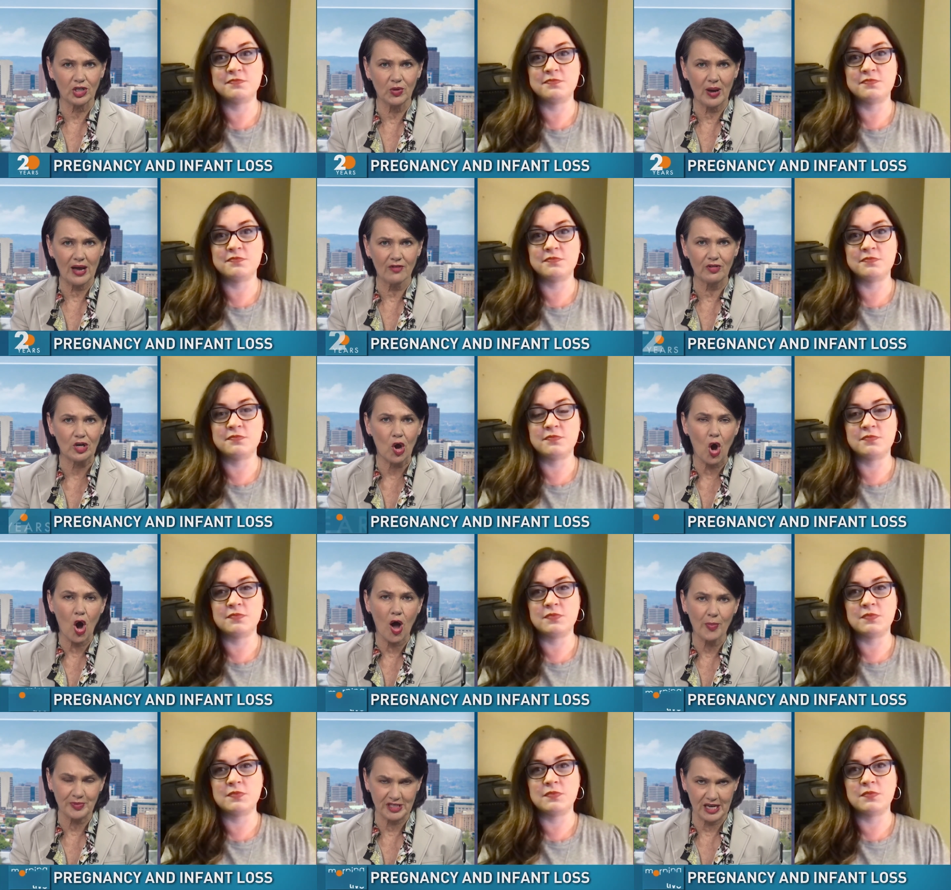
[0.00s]
Speaker 1: you have an
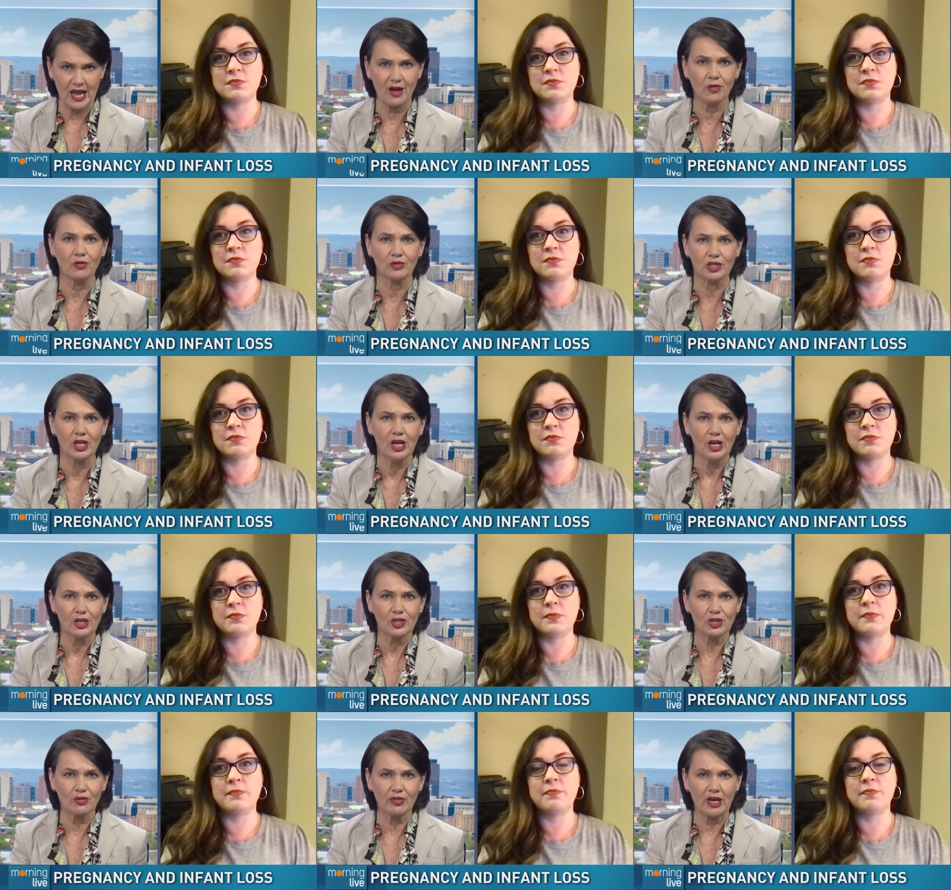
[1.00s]
opt-out
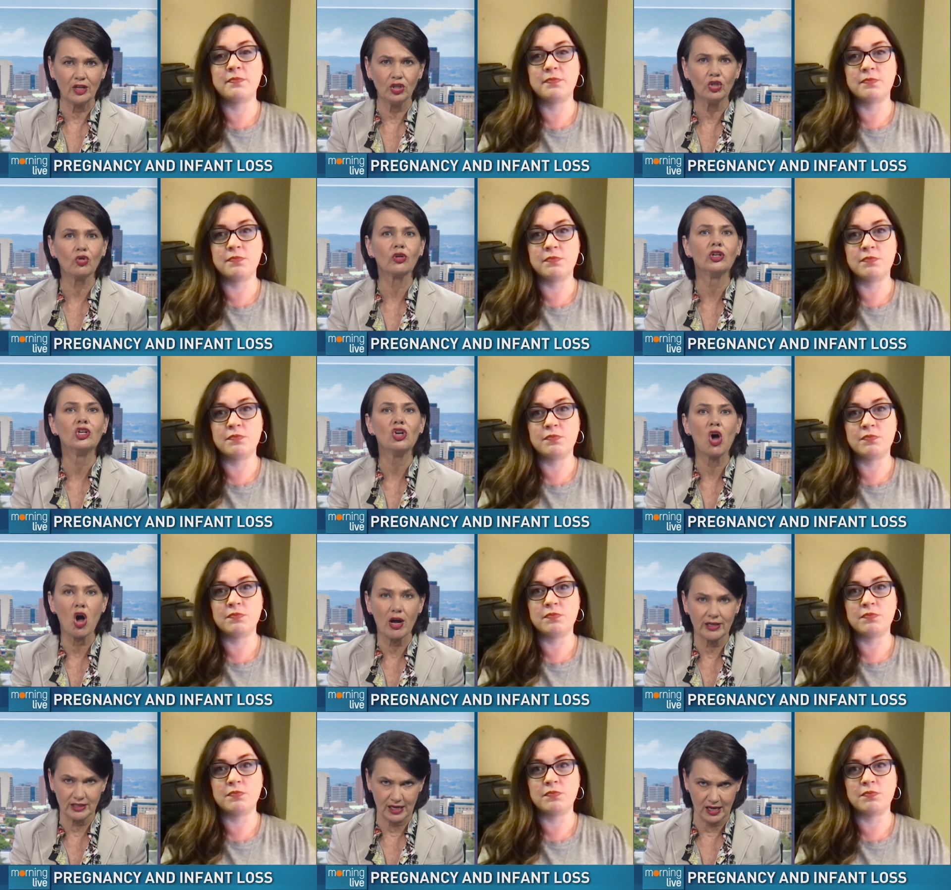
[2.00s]
so that you're
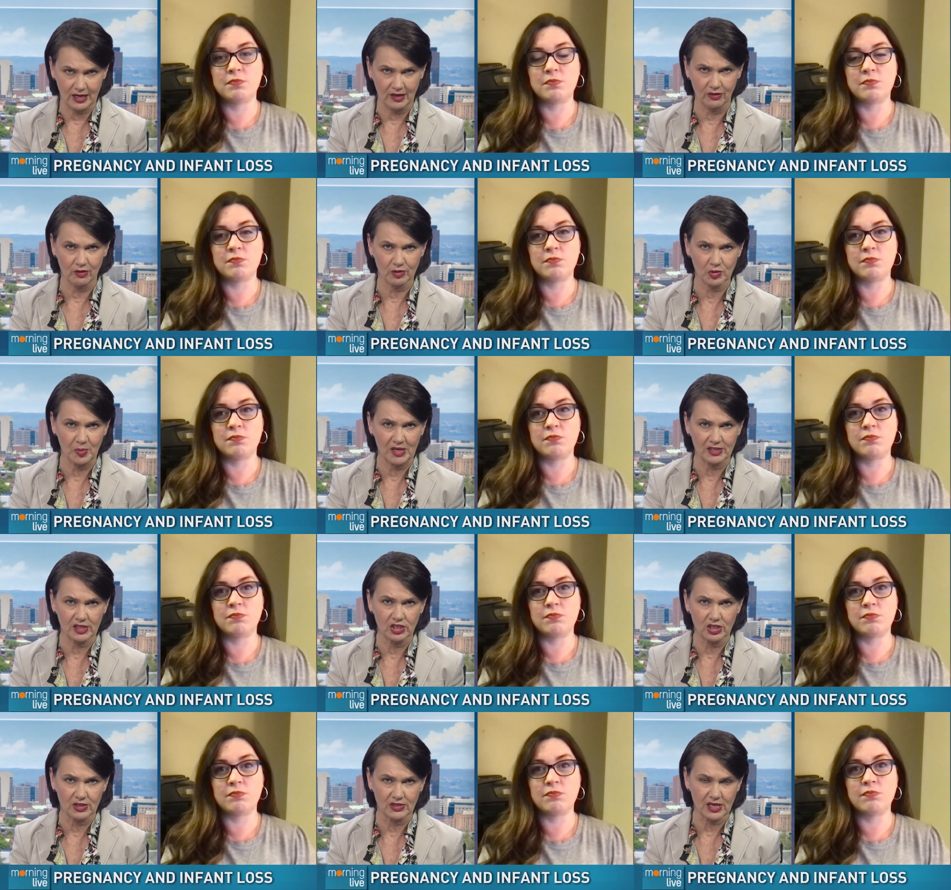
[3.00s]
not getting those
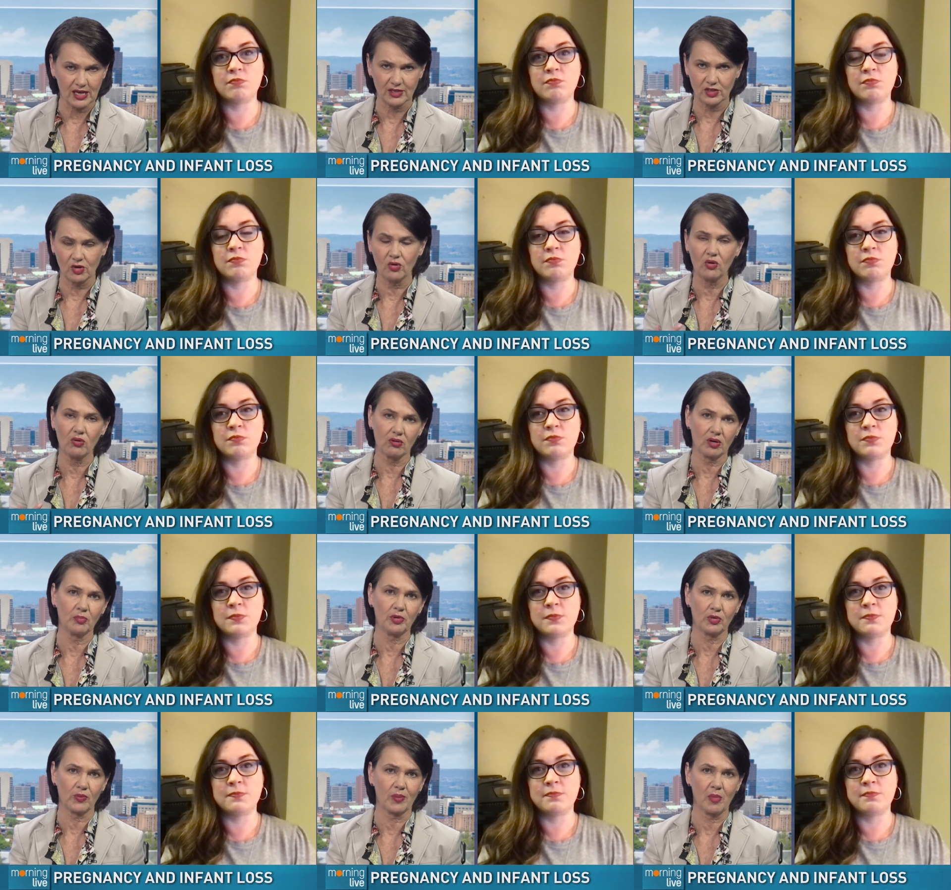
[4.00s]
messages as a
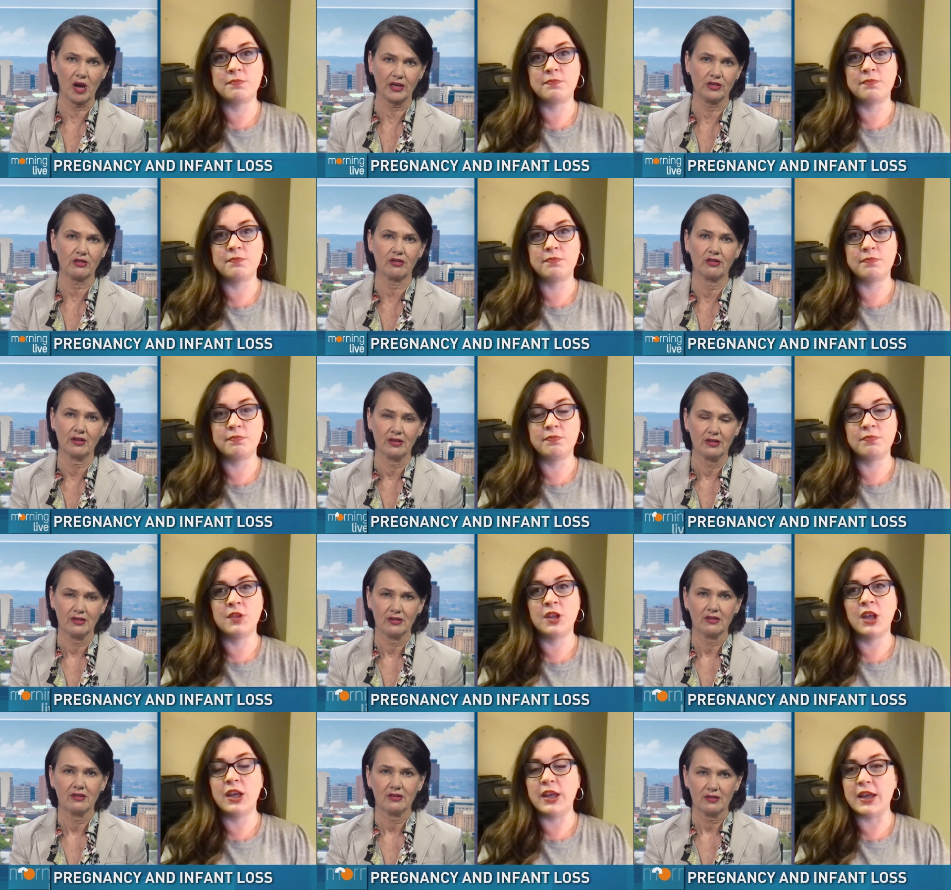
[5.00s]
horrible reminder.
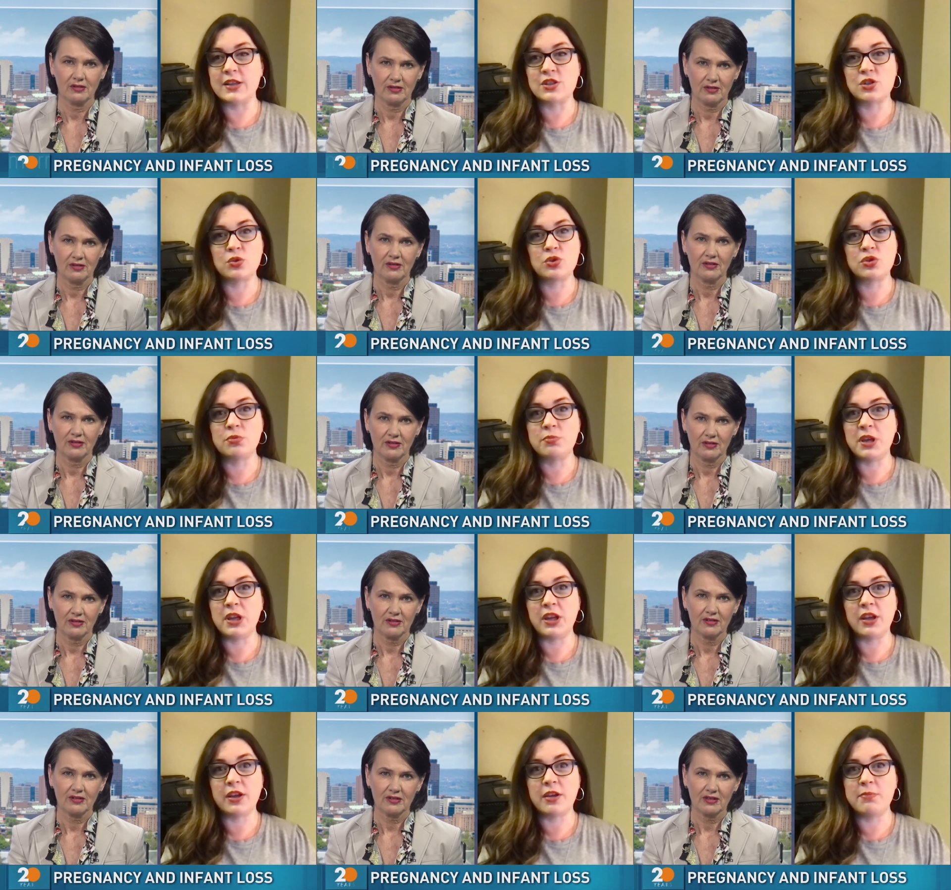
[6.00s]
Speaker 2: Yes, social
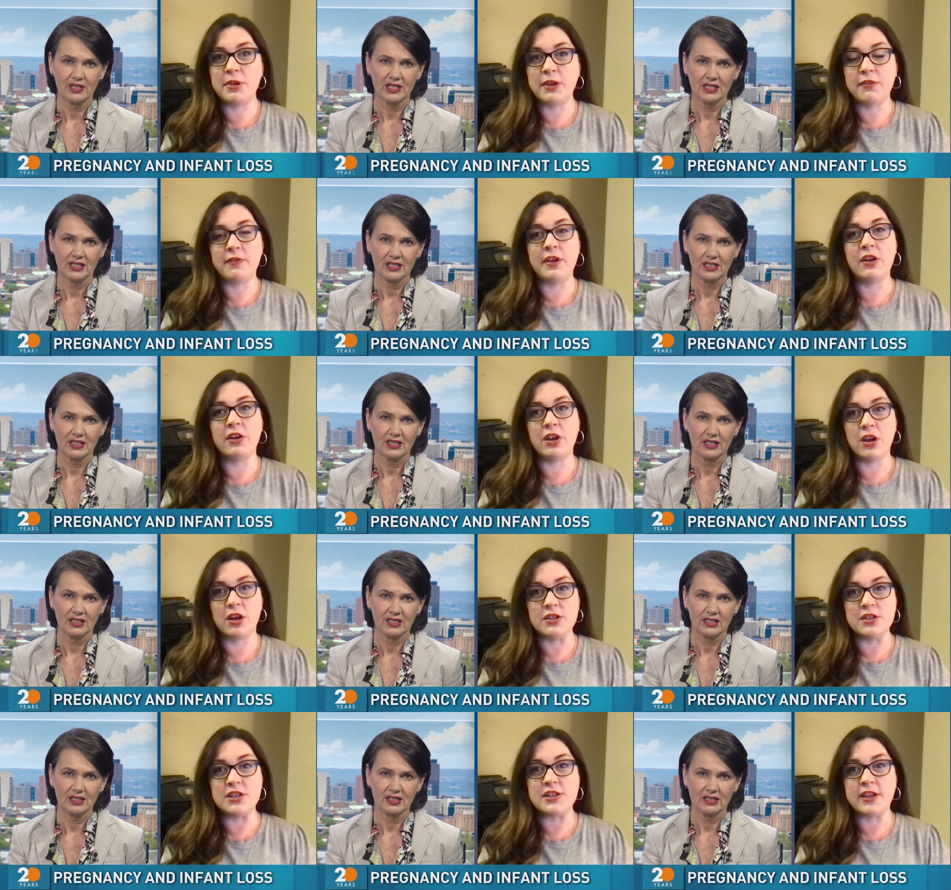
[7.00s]
media can be a very
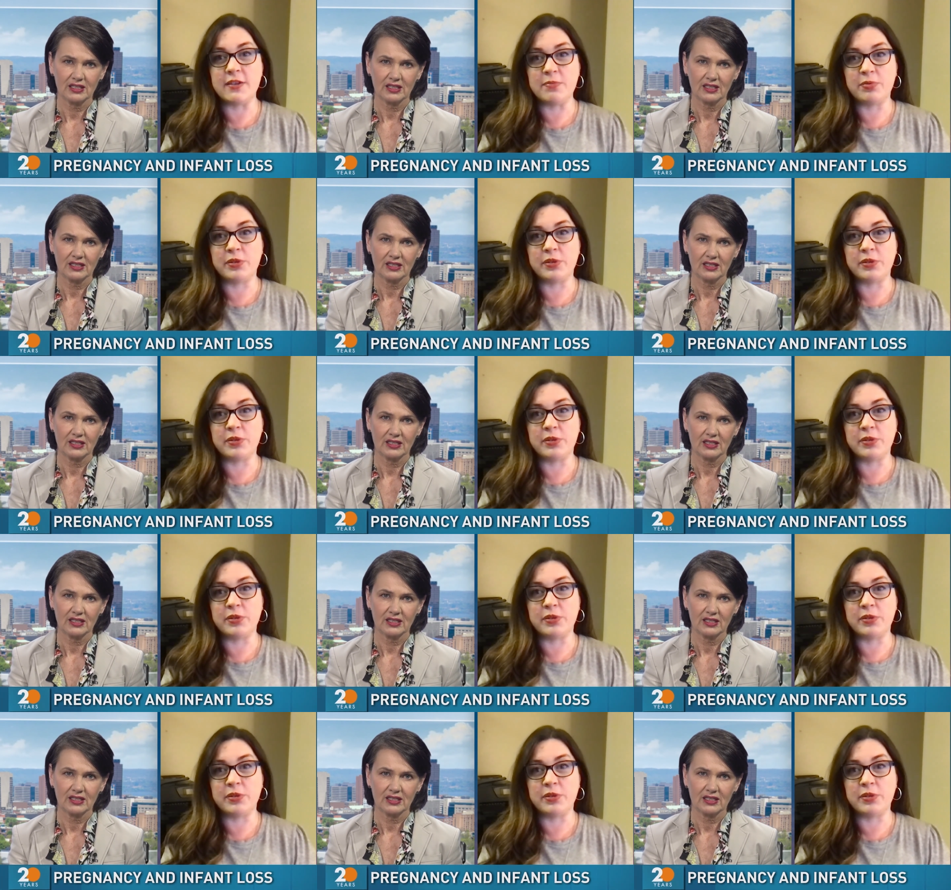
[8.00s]
unsafe